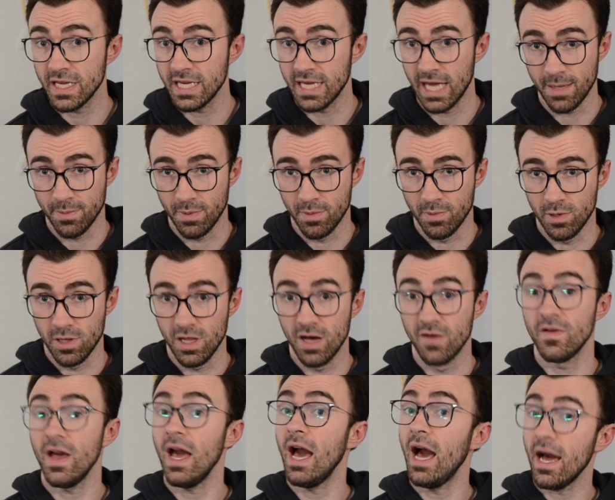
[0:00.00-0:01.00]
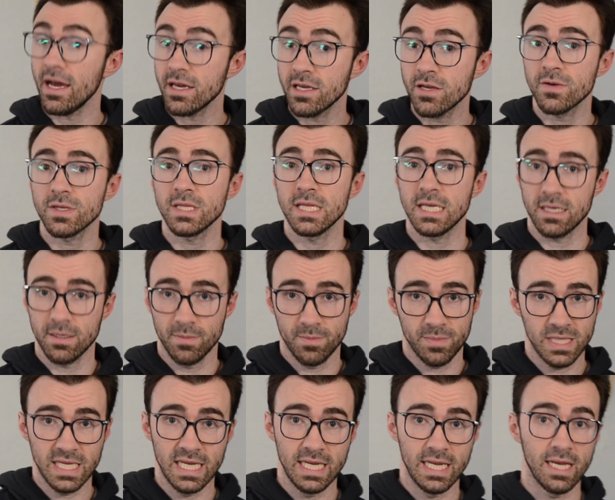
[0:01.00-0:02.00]
capable of accurately
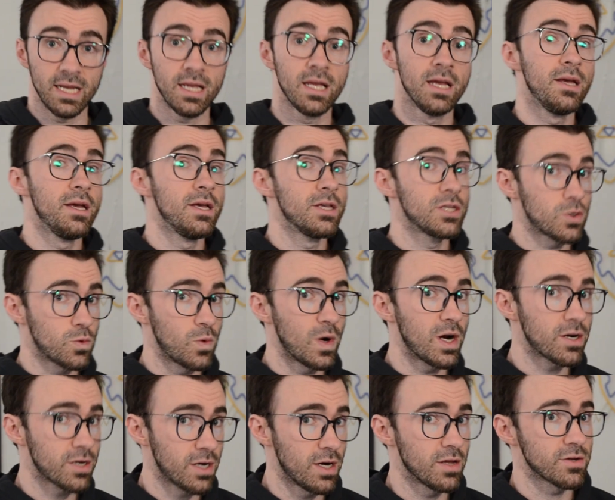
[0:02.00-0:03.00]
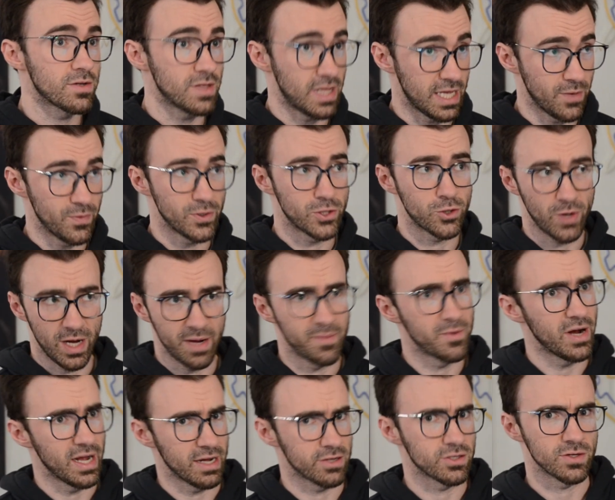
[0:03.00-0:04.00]
completing square color language
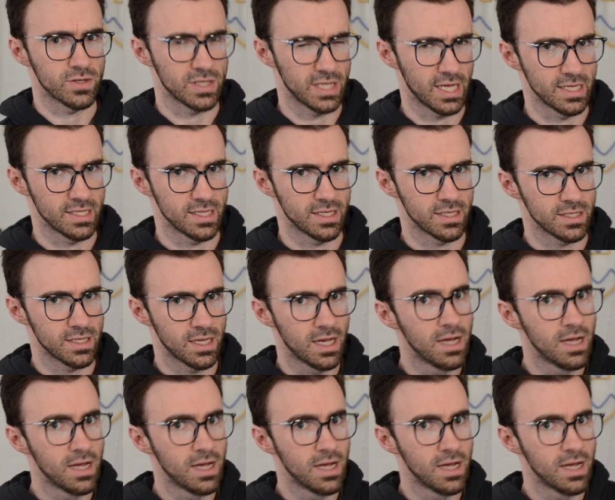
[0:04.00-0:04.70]
grammar exercises,